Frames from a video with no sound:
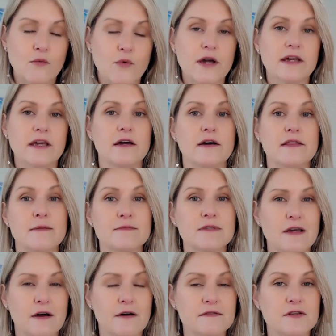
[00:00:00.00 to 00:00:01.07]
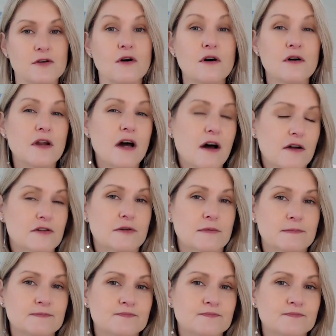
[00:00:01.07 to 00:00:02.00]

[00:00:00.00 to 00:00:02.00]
working on themselves or not.